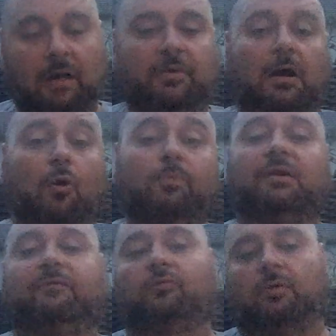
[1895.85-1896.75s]
I mean, I opened
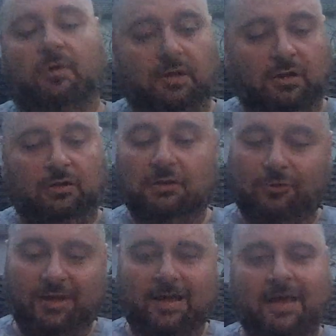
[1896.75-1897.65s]
it for
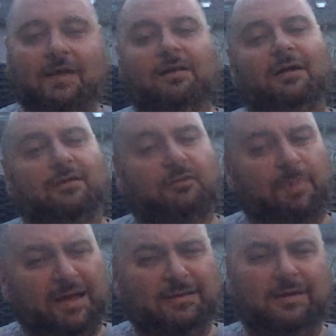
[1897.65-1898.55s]
looking at it and
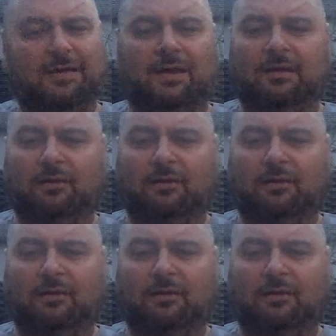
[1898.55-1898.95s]
inspecting it